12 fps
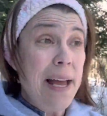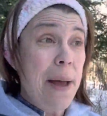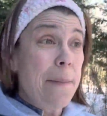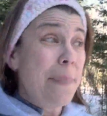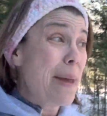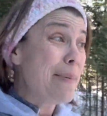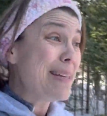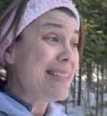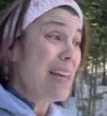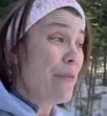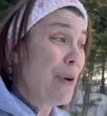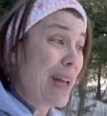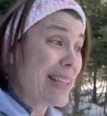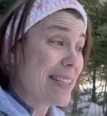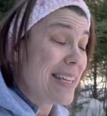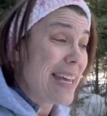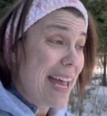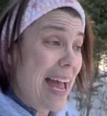maybe see if we can
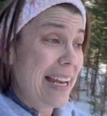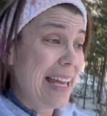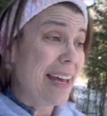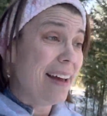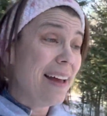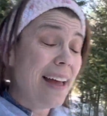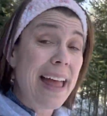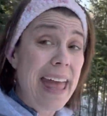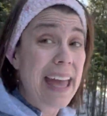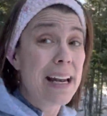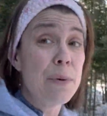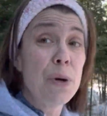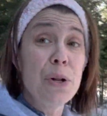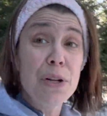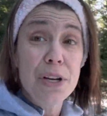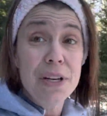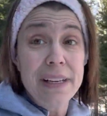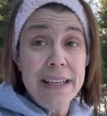see any animal
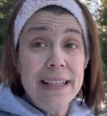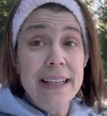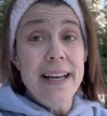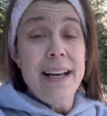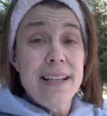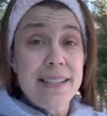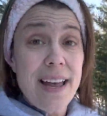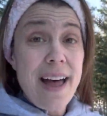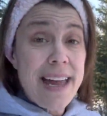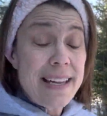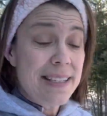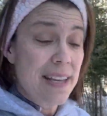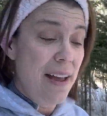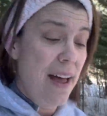signs.